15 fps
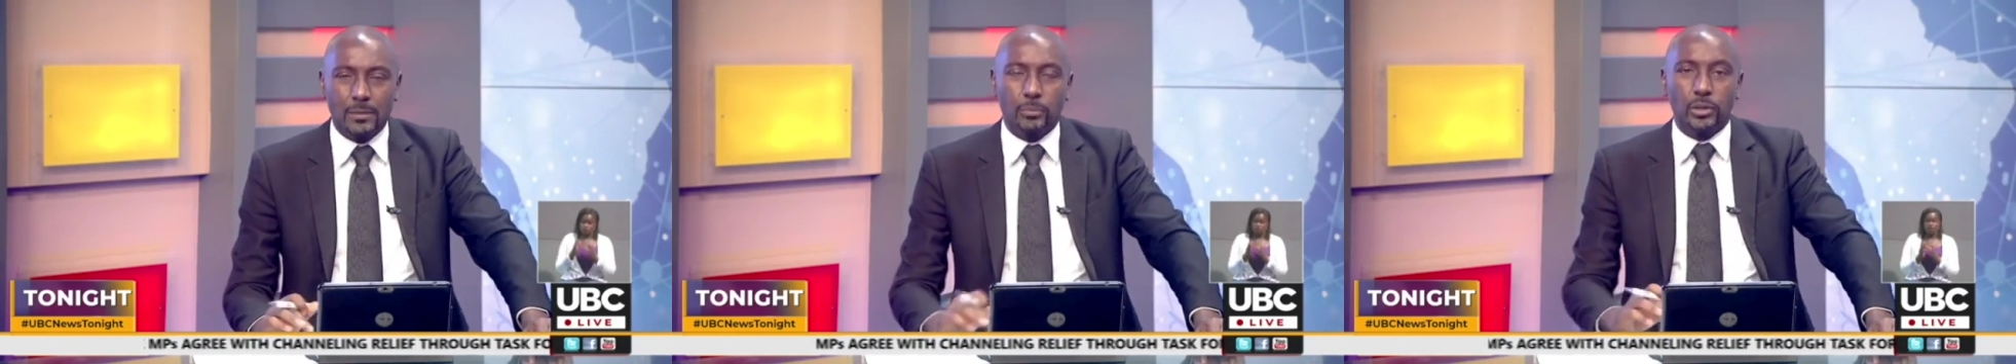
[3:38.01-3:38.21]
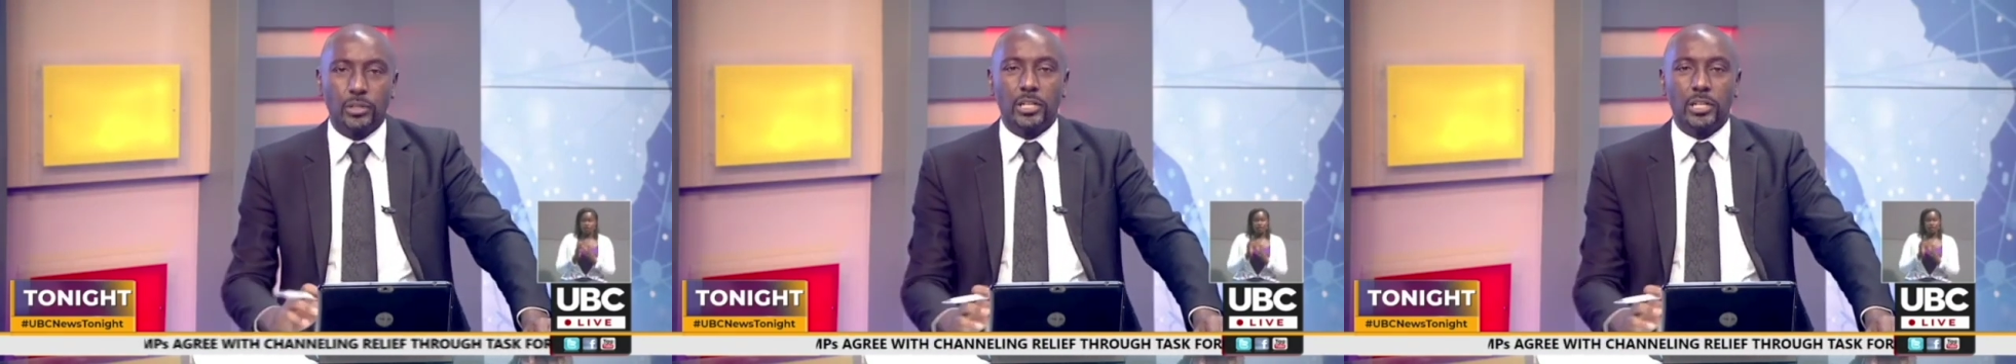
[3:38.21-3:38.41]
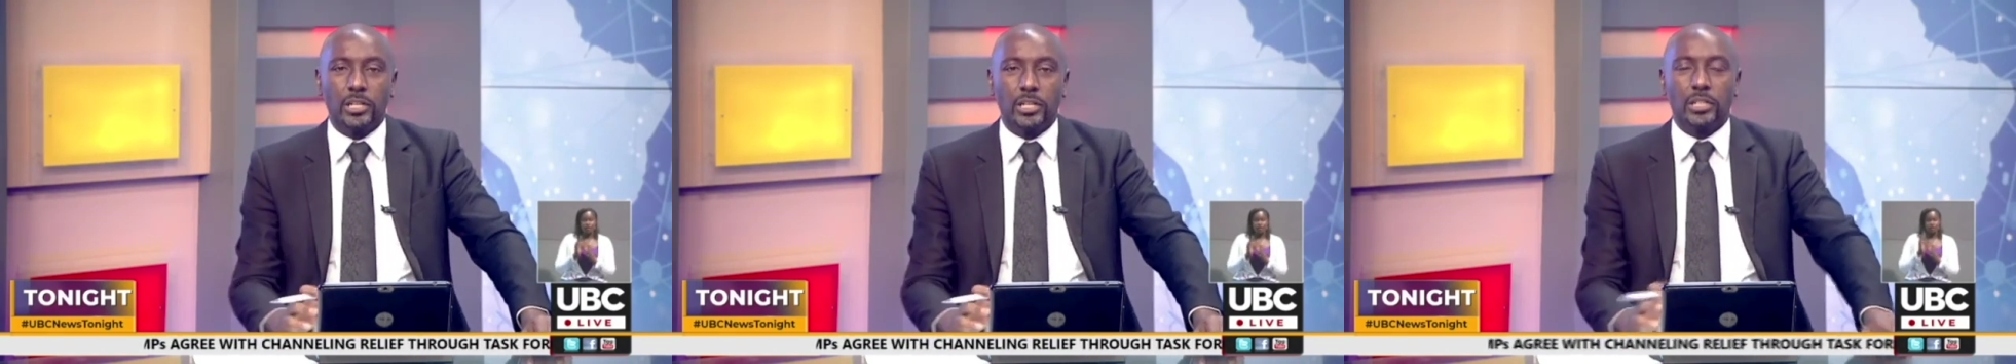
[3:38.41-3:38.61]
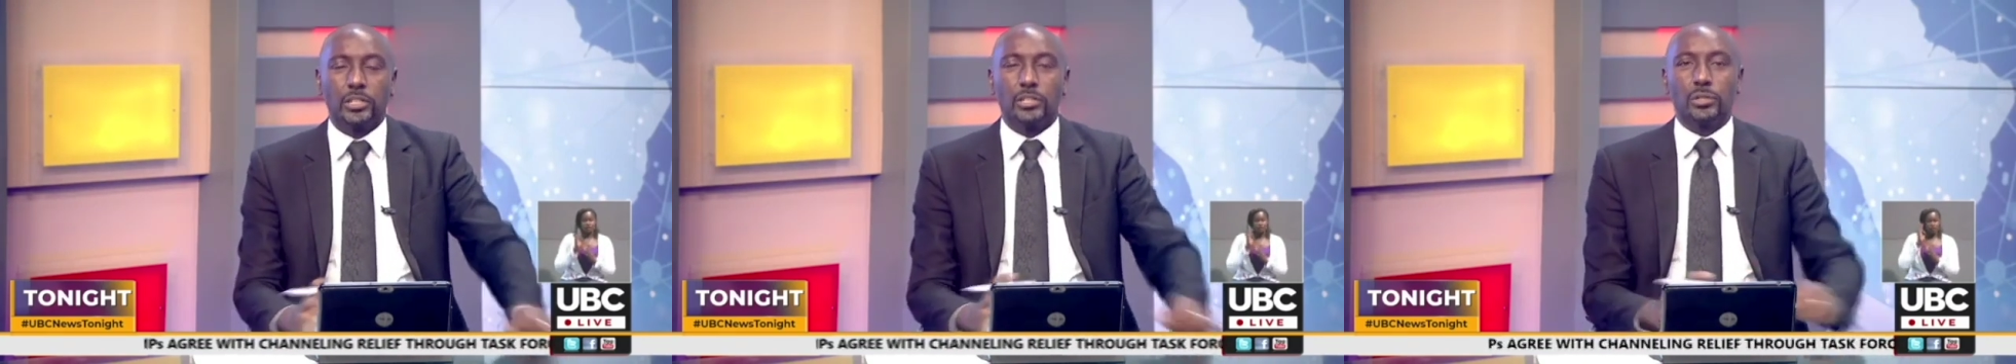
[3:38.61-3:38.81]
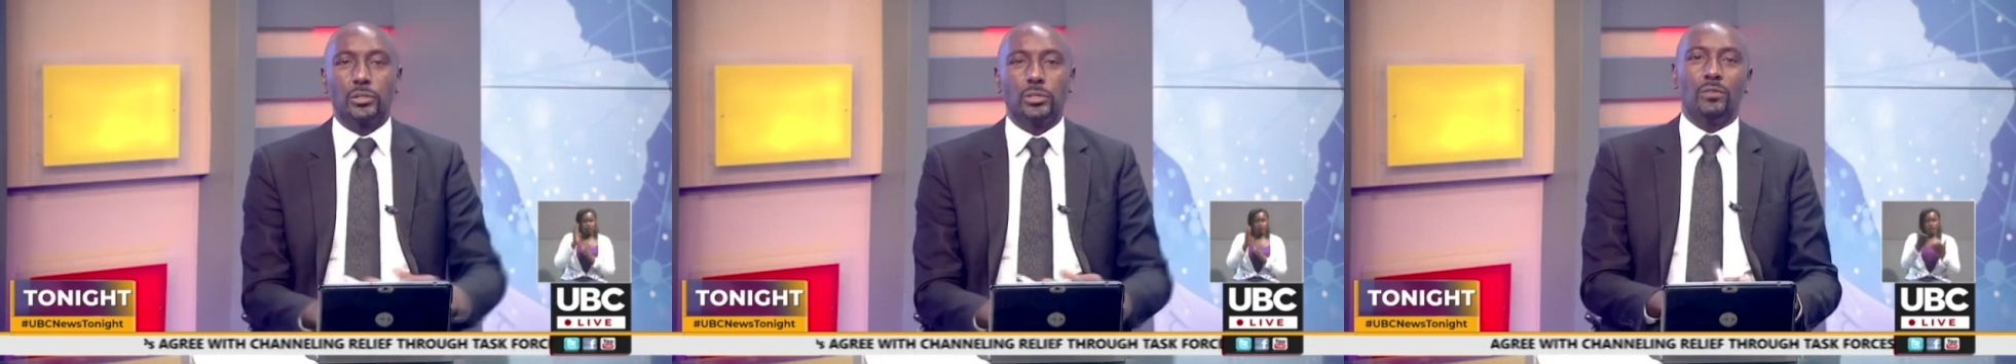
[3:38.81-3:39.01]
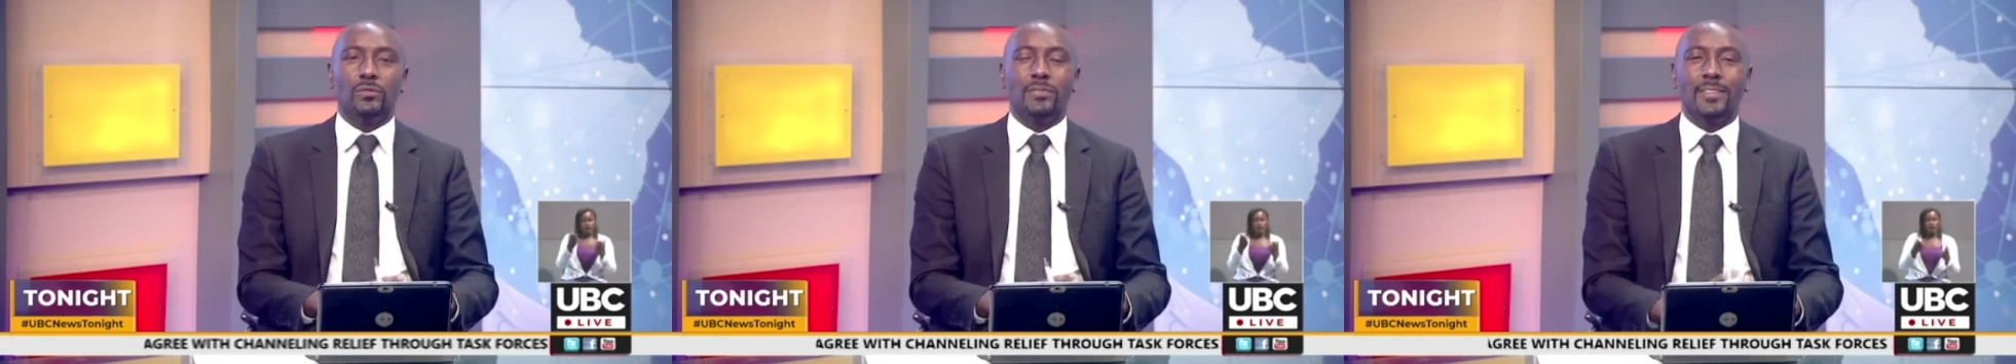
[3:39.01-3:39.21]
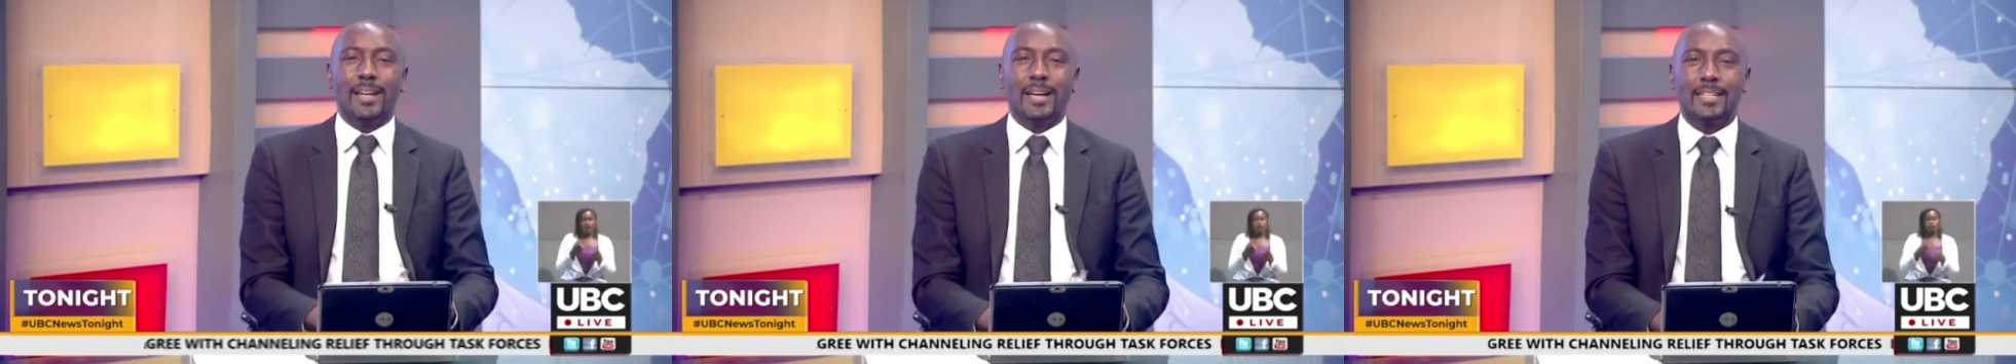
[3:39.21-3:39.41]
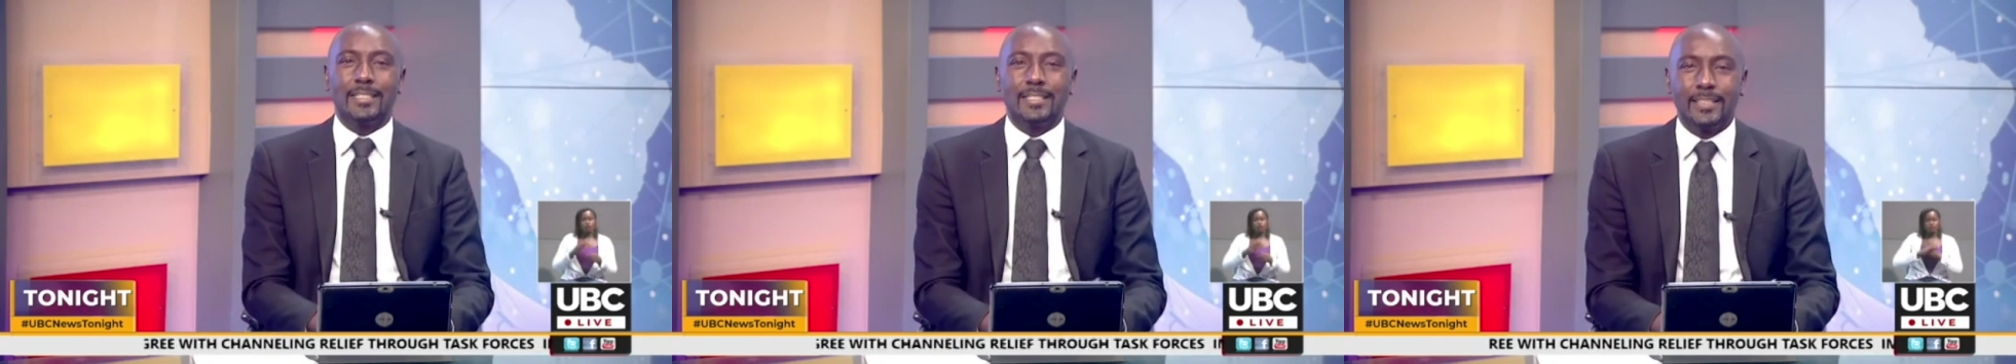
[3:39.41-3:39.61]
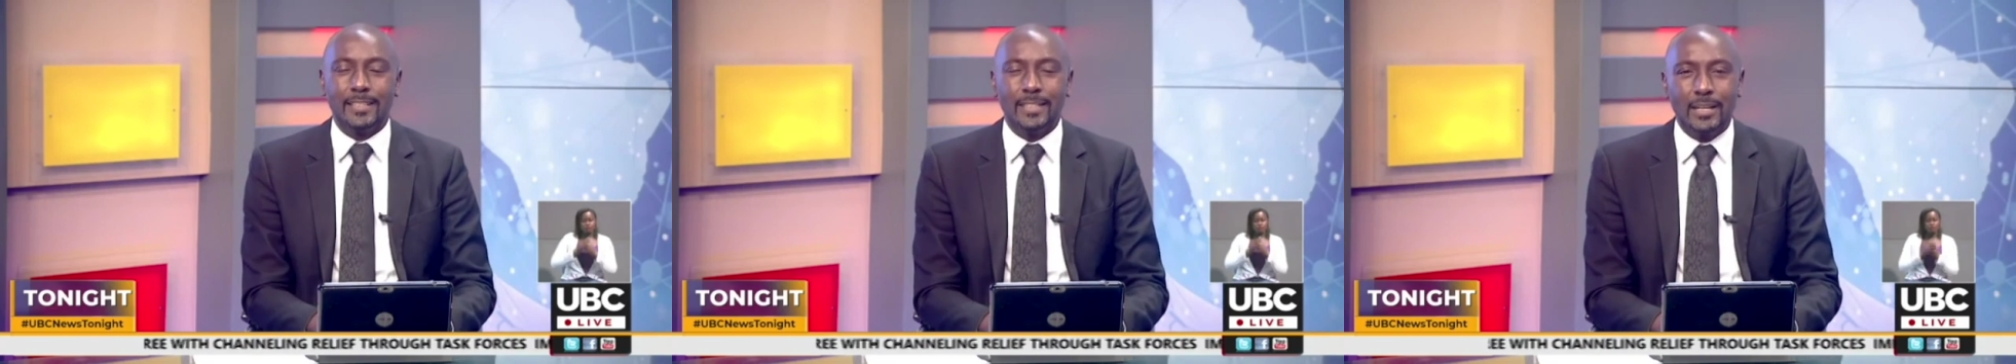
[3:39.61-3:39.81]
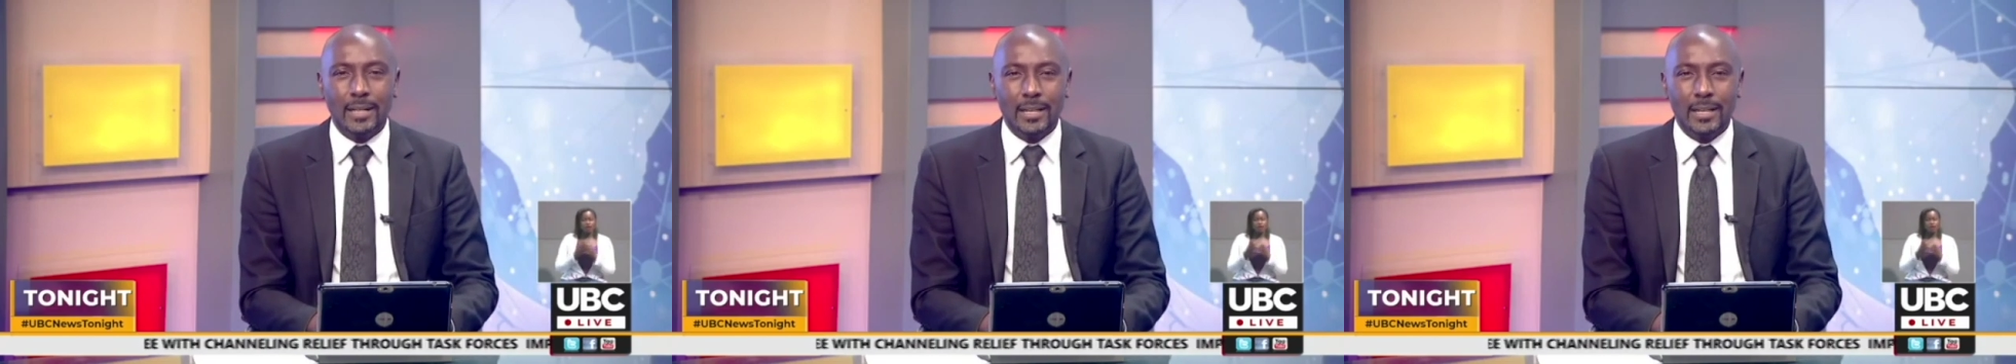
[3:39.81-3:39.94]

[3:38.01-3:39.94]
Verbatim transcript: production of that uh,